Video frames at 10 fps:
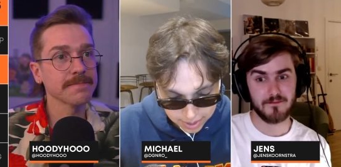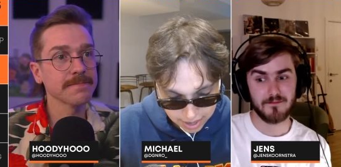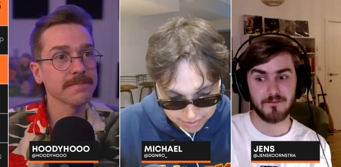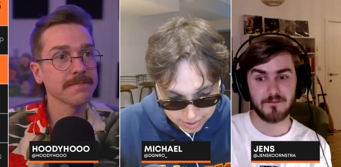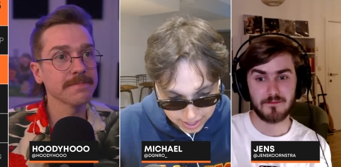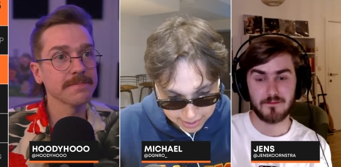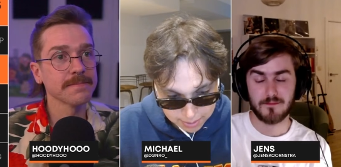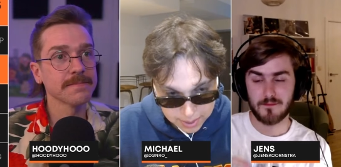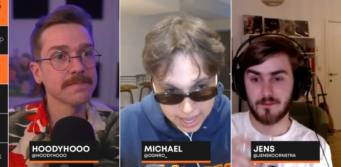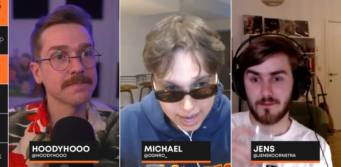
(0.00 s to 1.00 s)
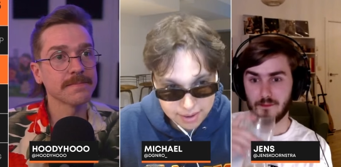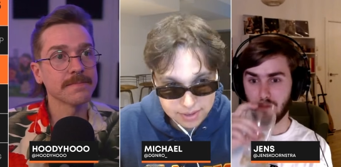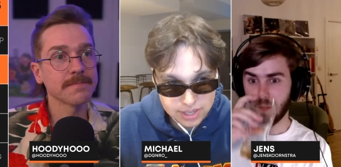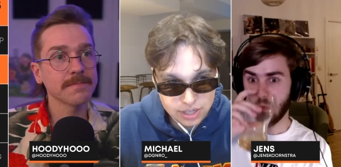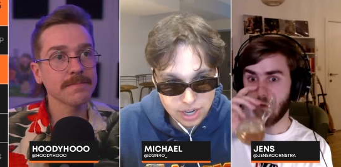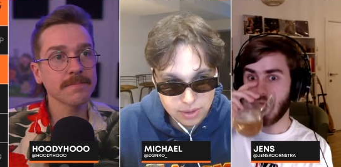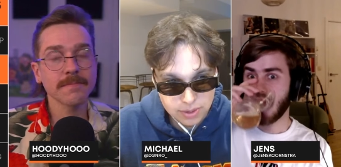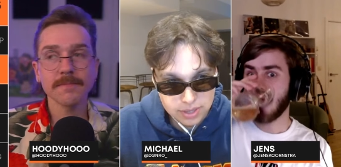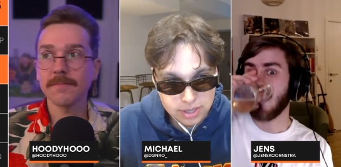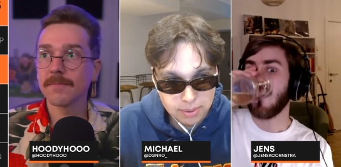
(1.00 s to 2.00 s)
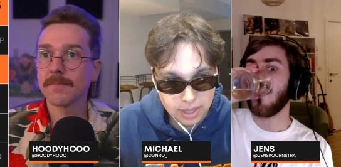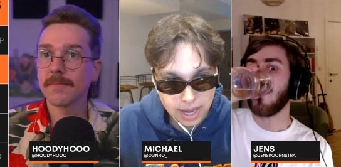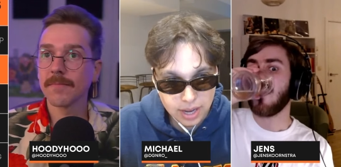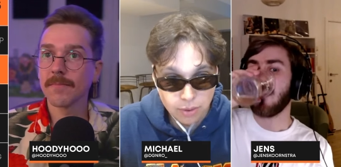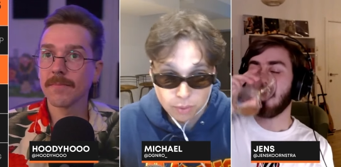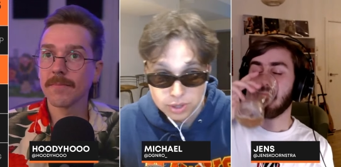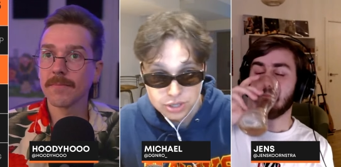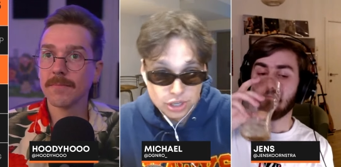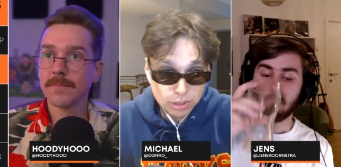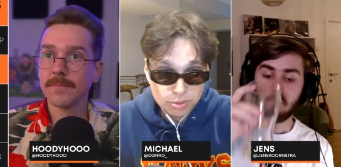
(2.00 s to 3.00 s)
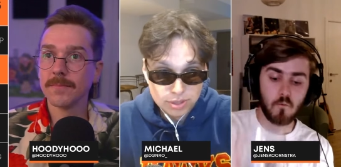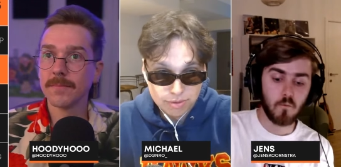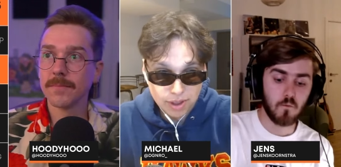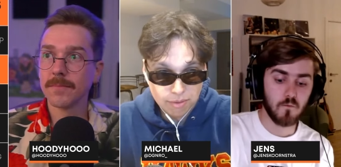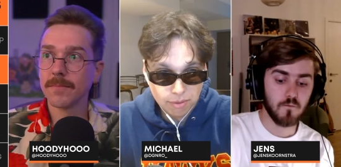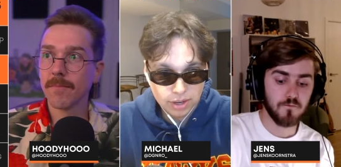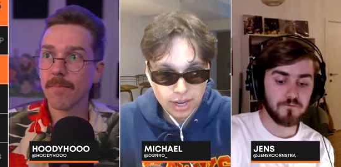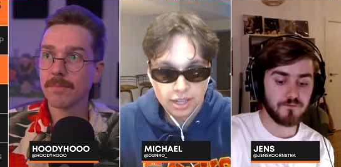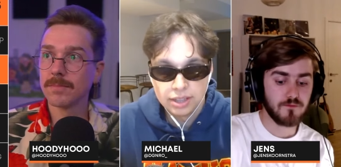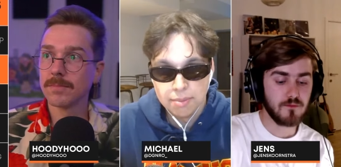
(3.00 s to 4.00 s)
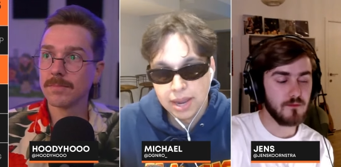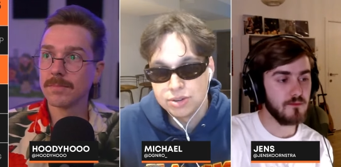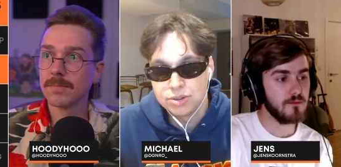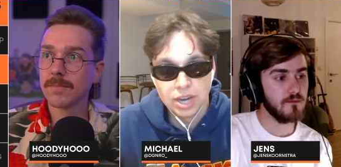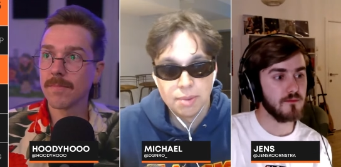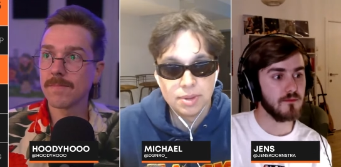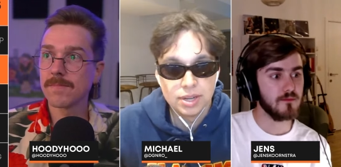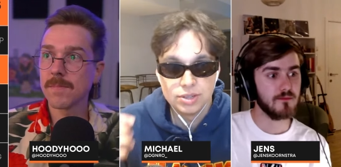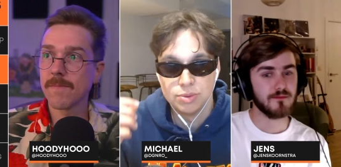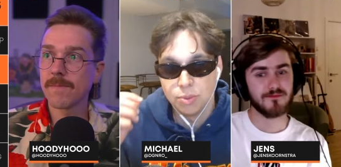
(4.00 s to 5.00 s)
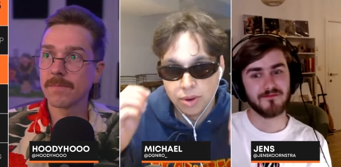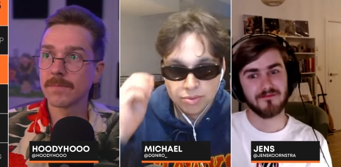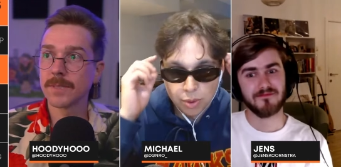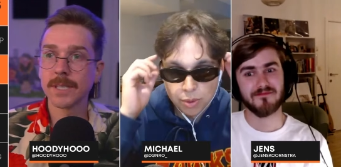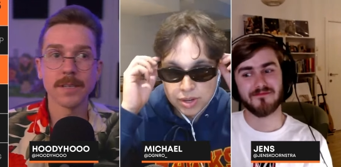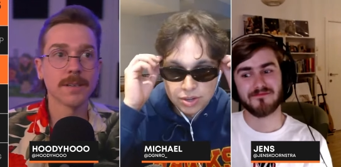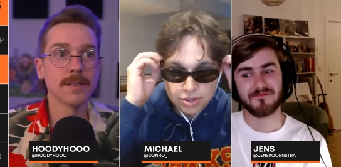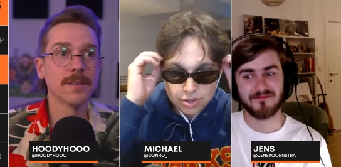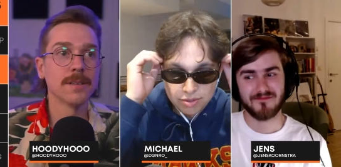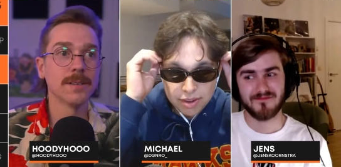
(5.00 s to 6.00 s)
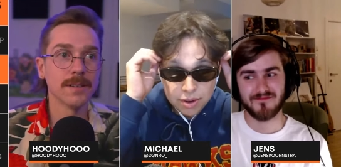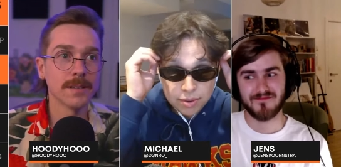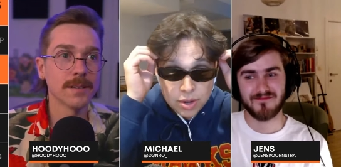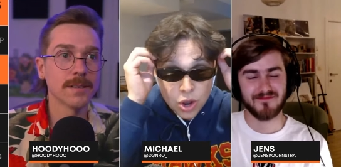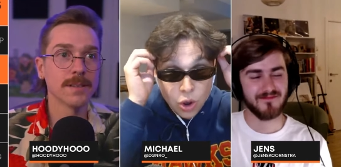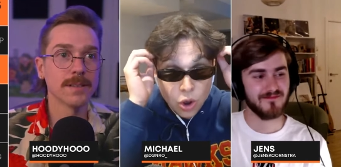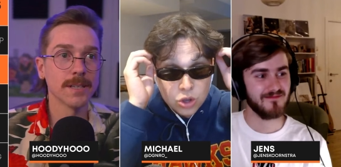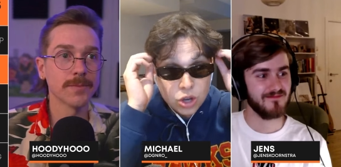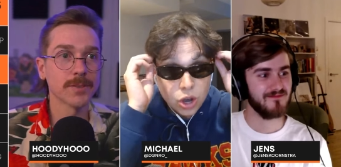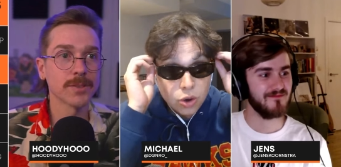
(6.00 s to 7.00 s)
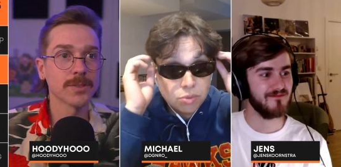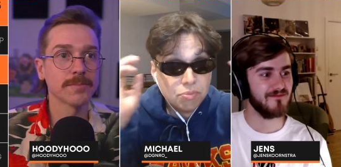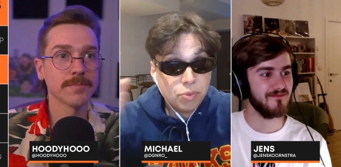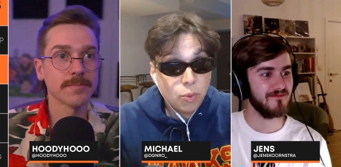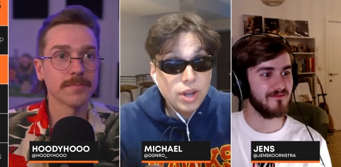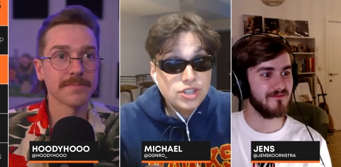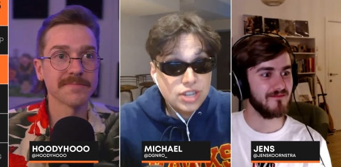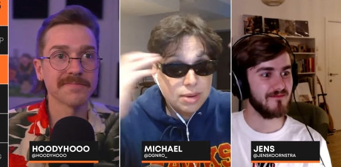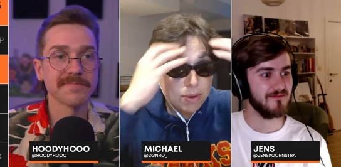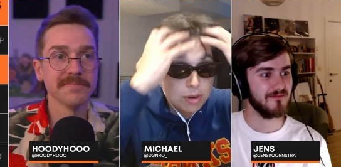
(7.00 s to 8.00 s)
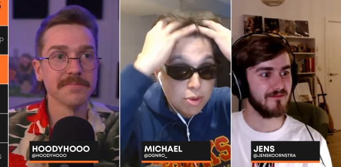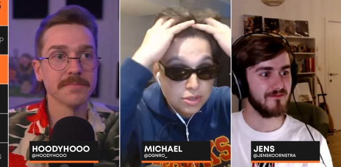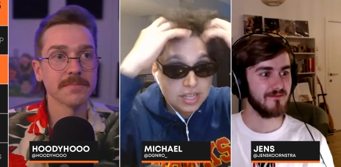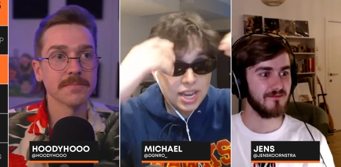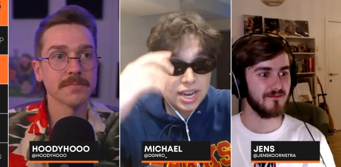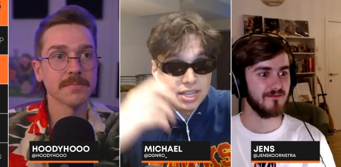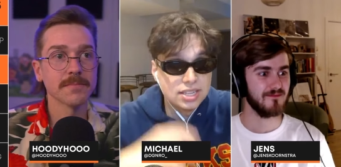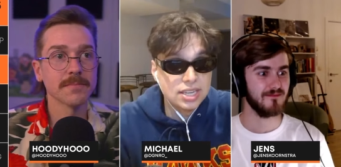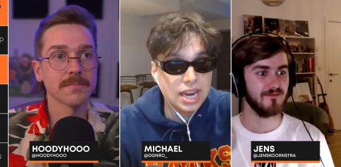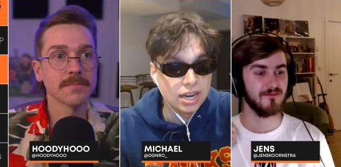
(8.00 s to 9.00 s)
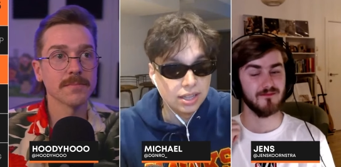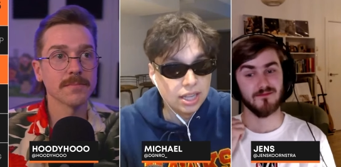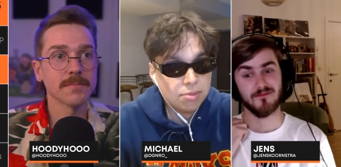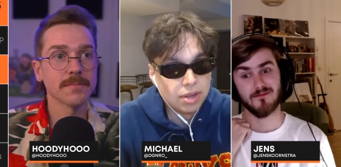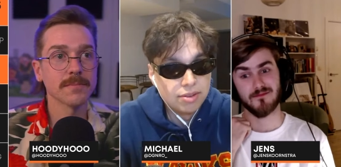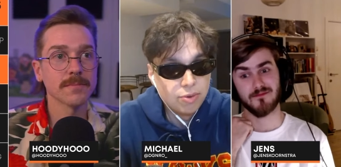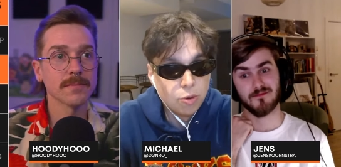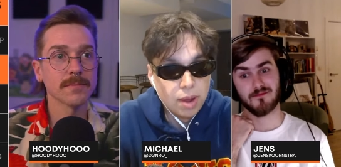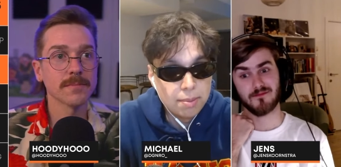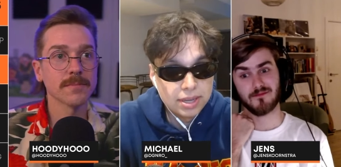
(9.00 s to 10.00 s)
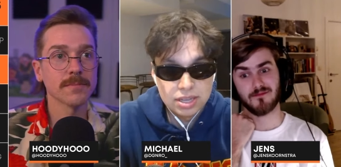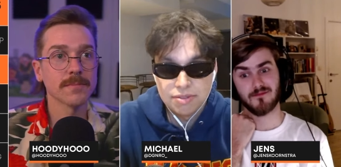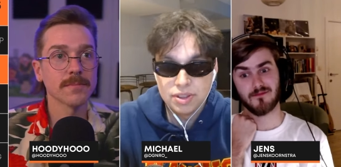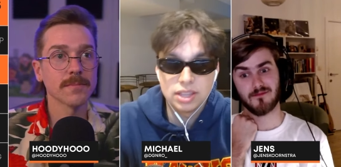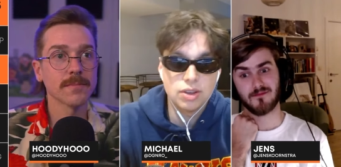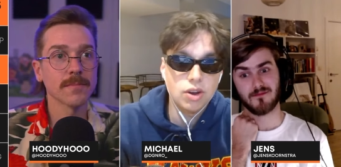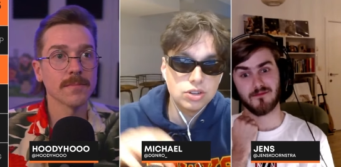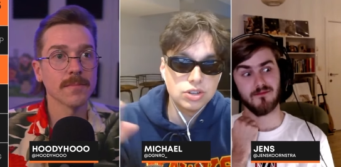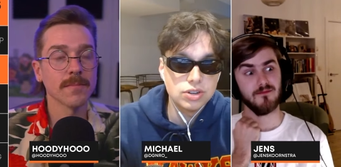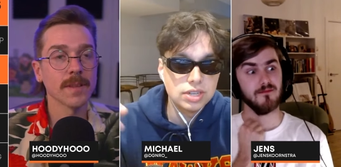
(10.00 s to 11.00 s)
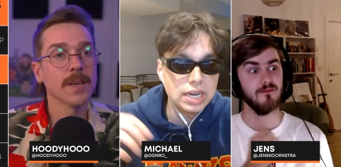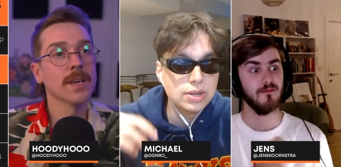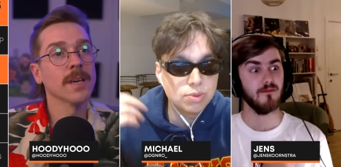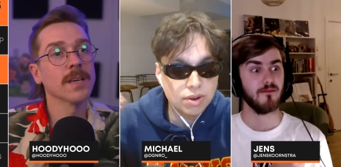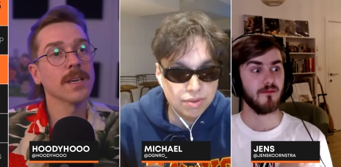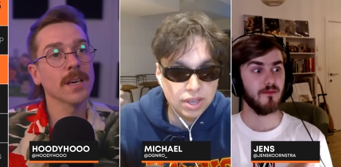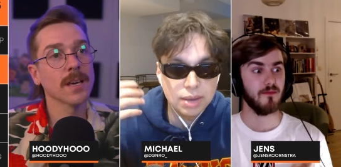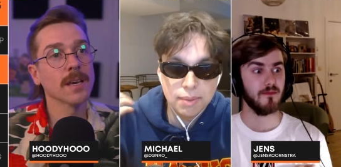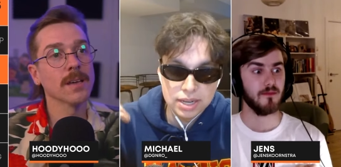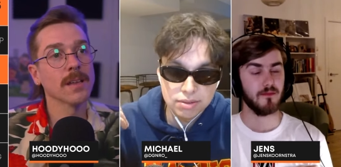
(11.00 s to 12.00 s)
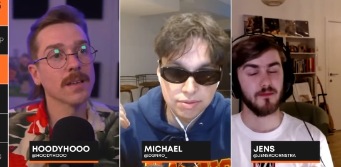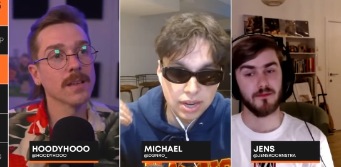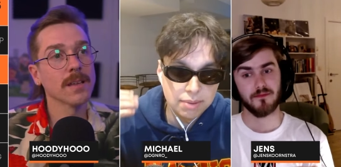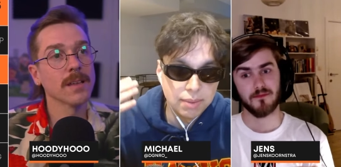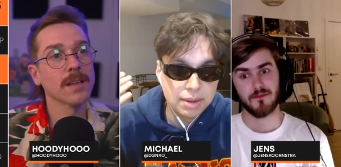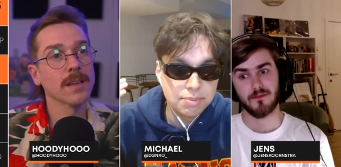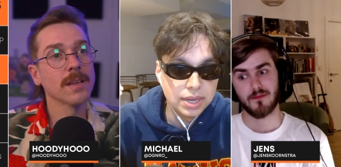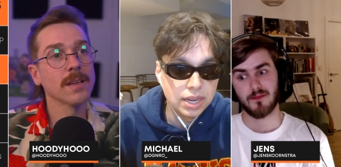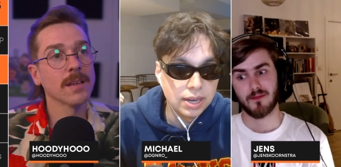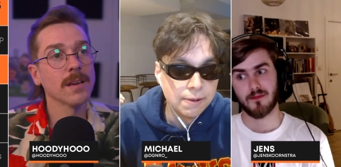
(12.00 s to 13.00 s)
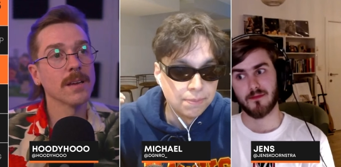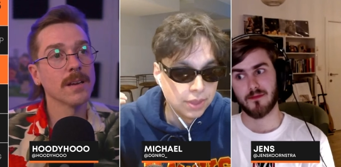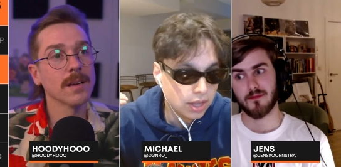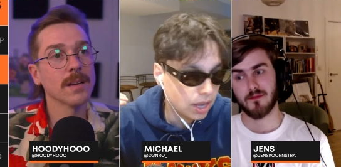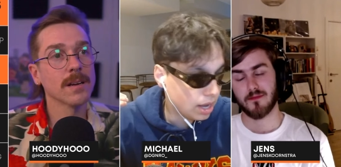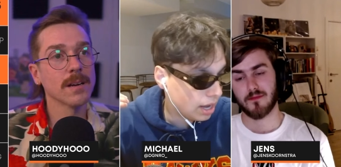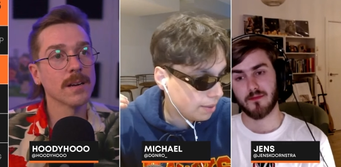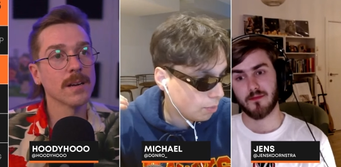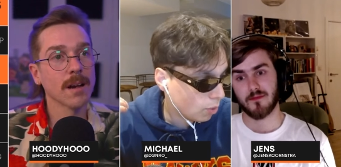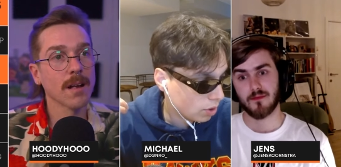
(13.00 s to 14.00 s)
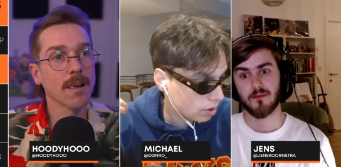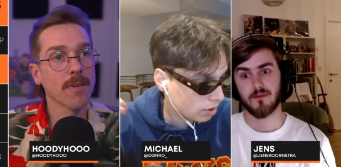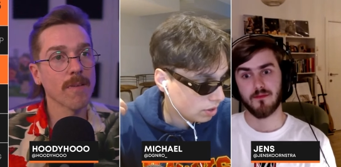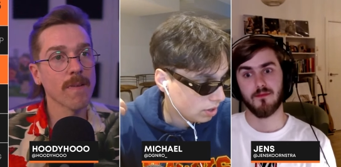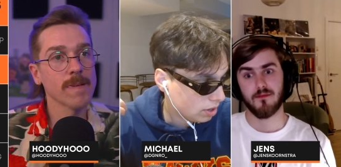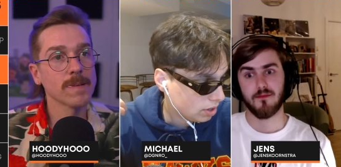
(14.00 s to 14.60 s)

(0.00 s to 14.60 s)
Speaker 1: but I feel like it would be kind of disingenuous to be like, which team's the favorite? Like the major champions who won four yeah. originals are the favorite. Yeah, so, sure. which team are you most excited to see in a league play format? Because I feel like there are certain teams where yeah. I feel like it might it might be uh, more